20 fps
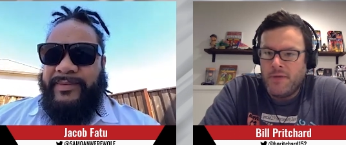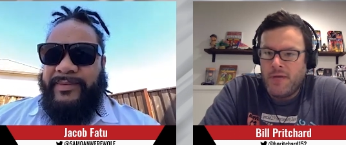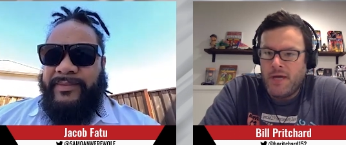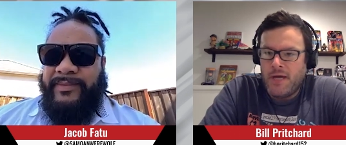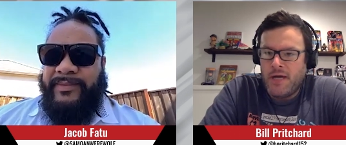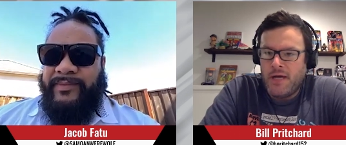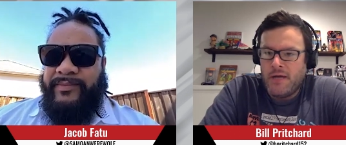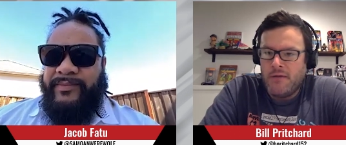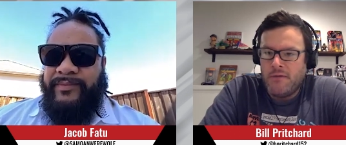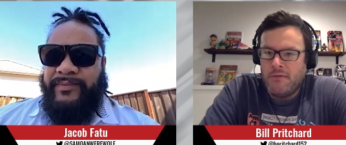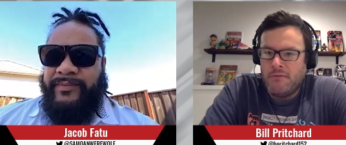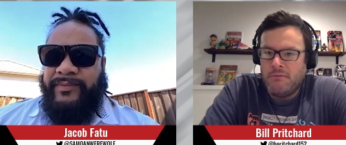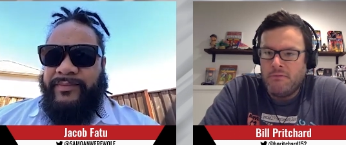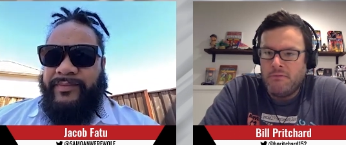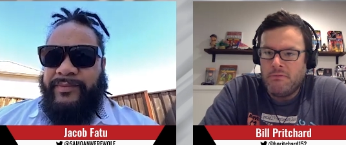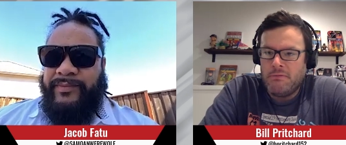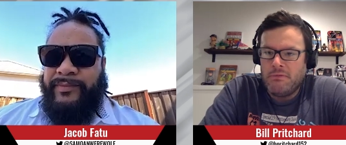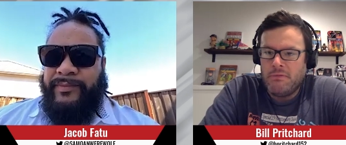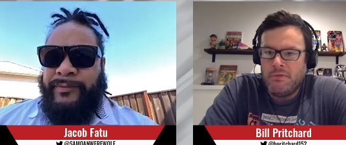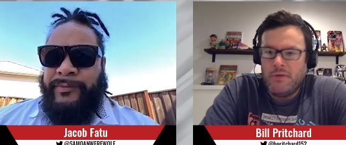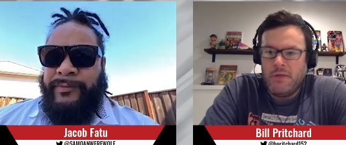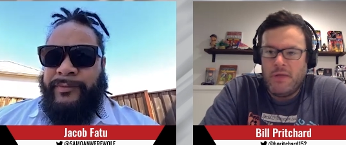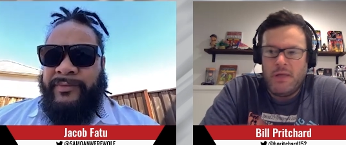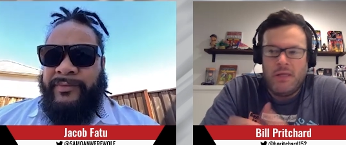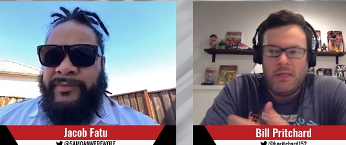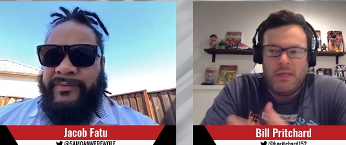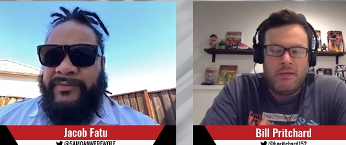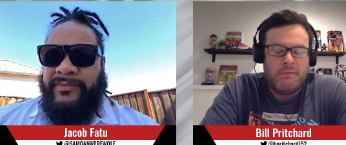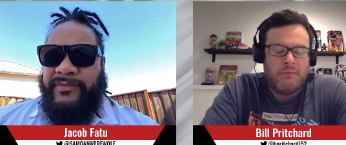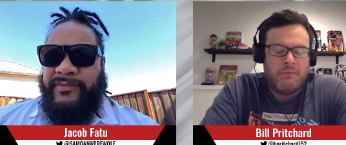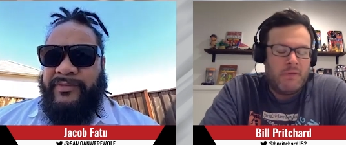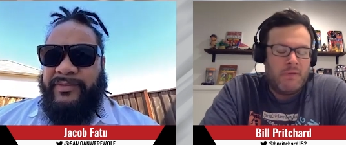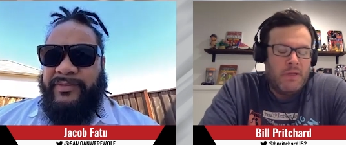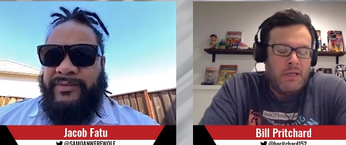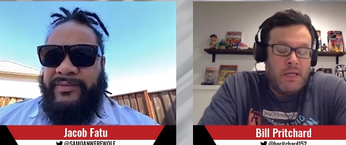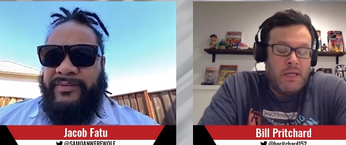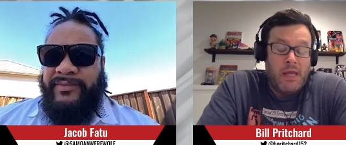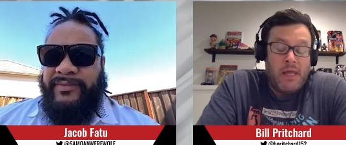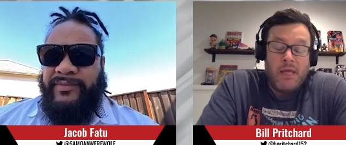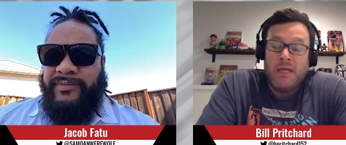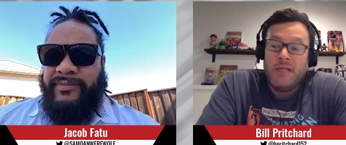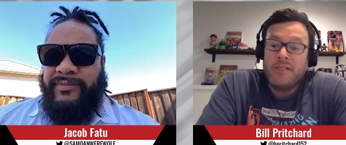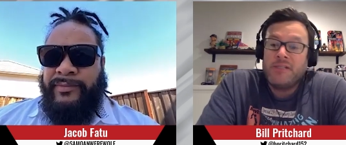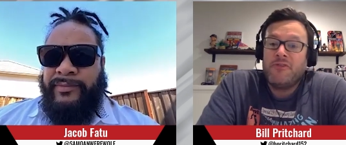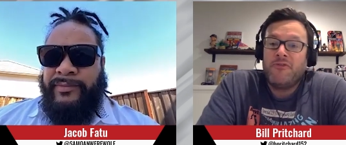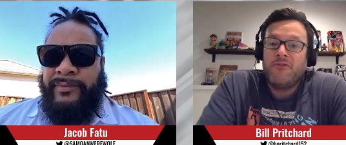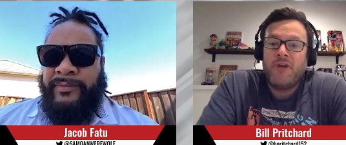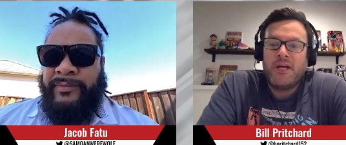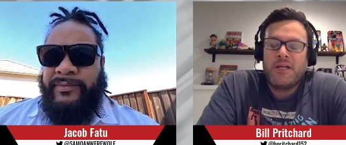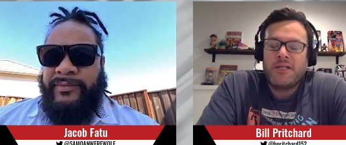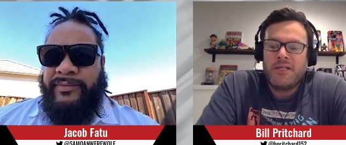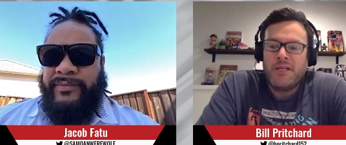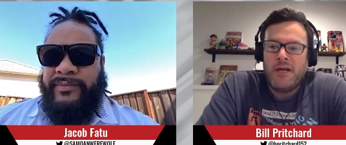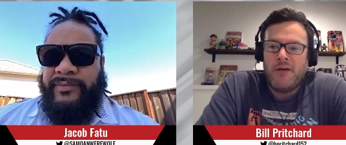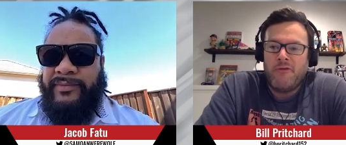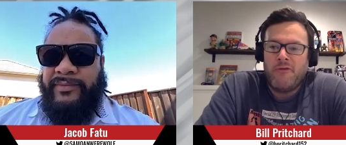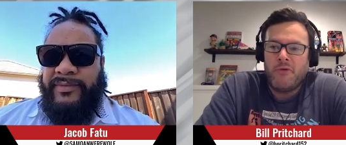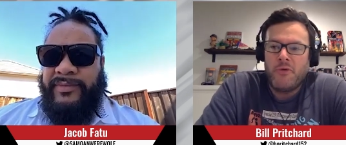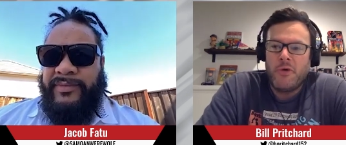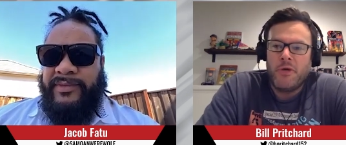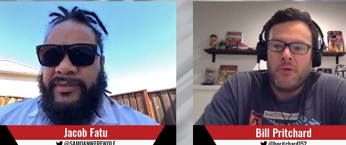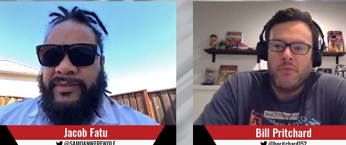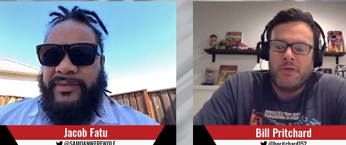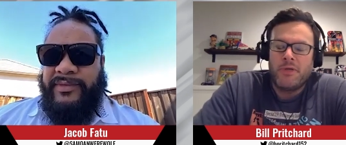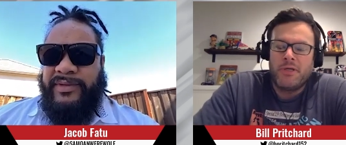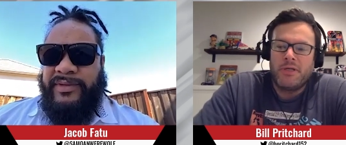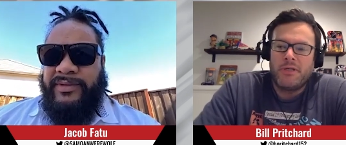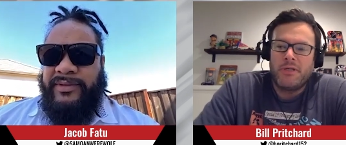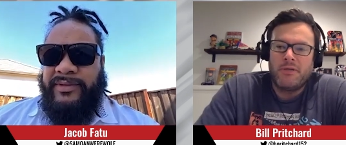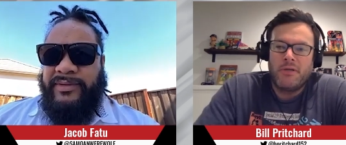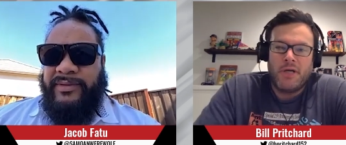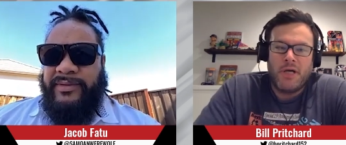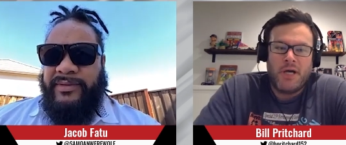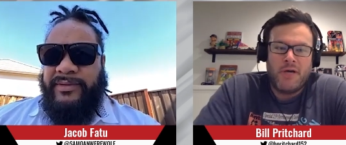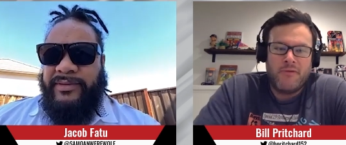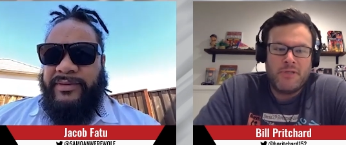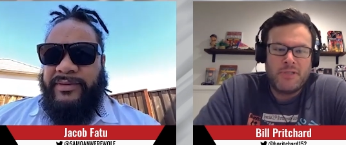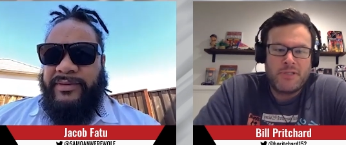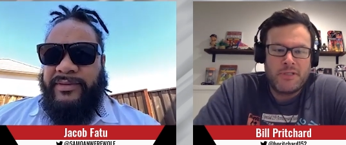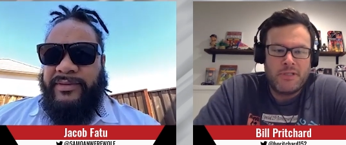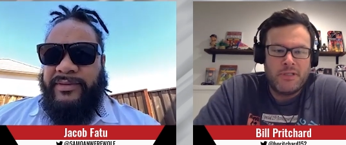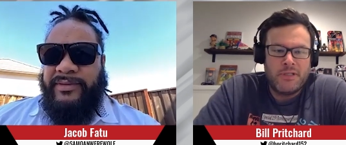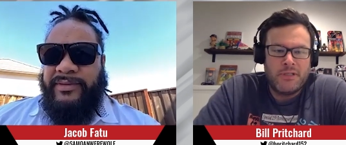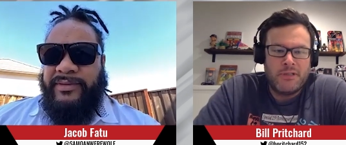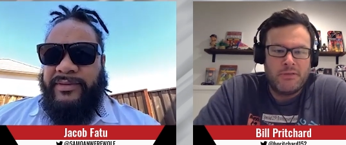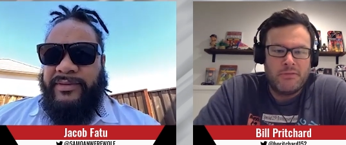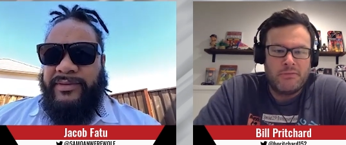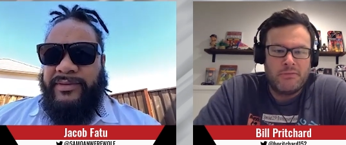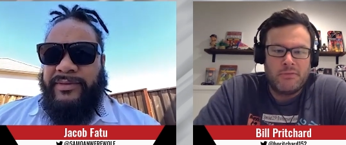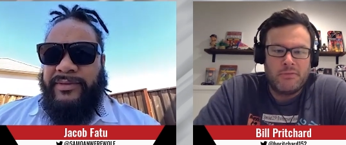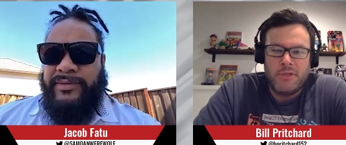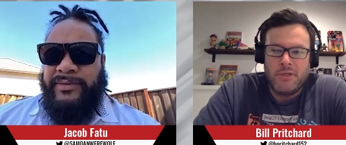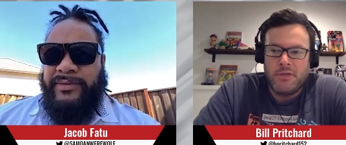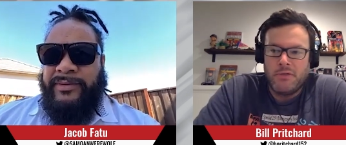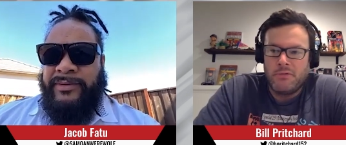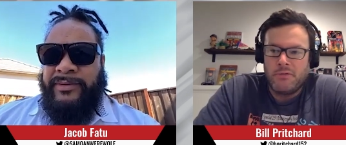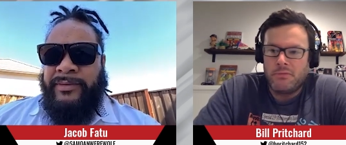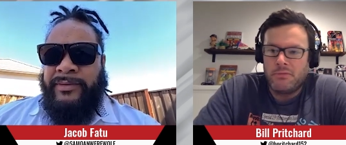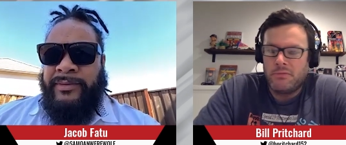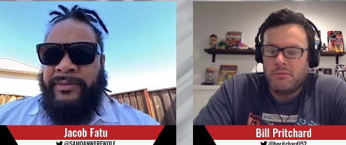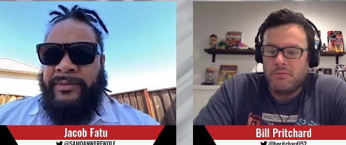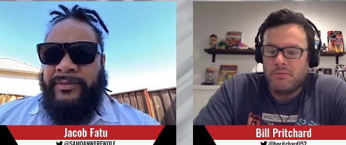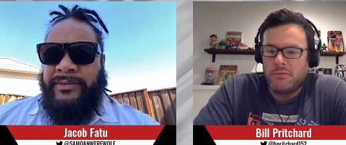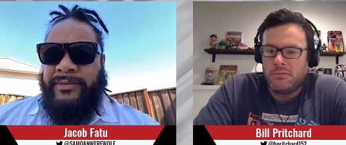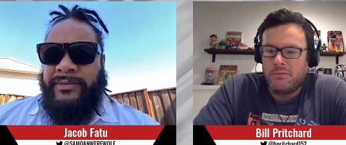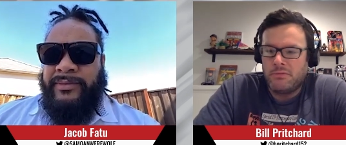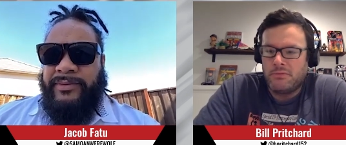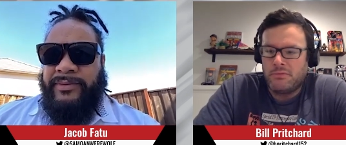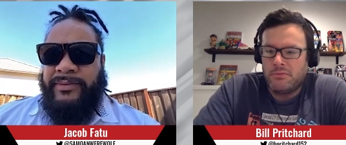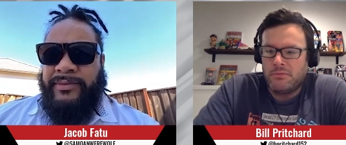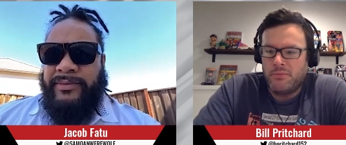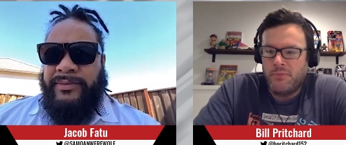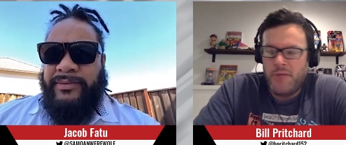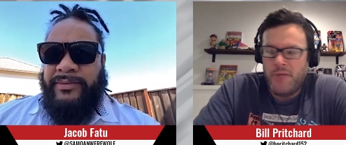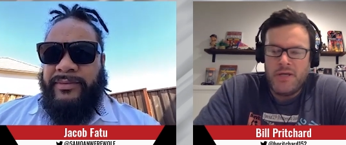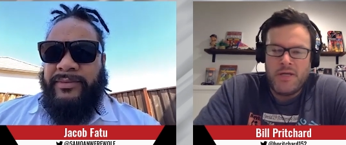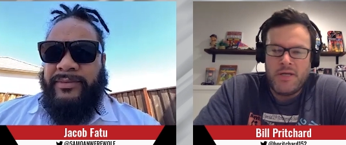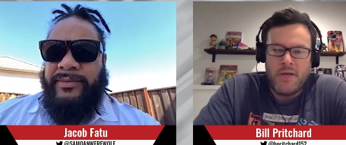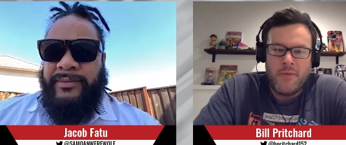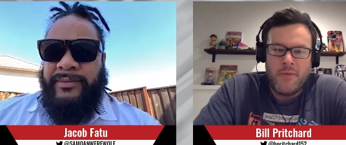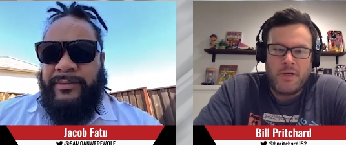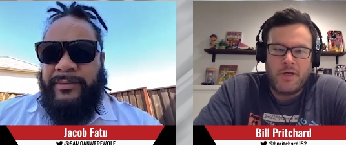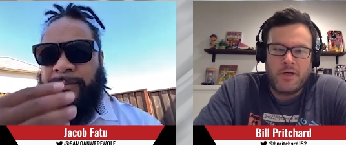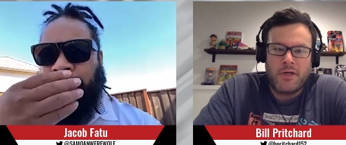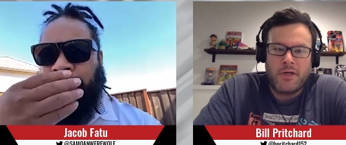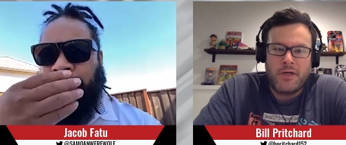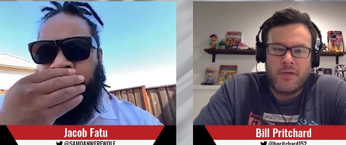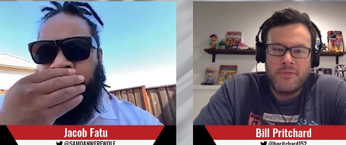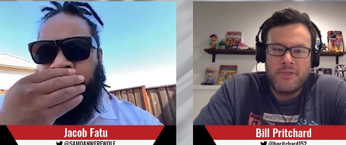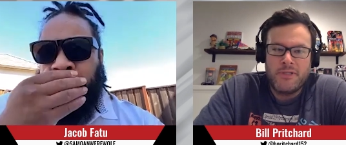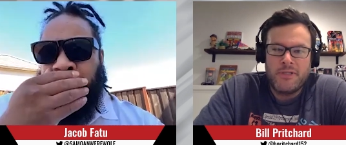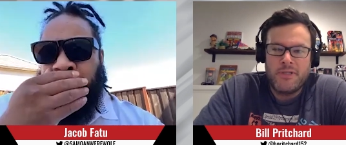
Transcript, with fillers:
Speaker 1: that it's affected everyone, but obviously, you know, pandemic comes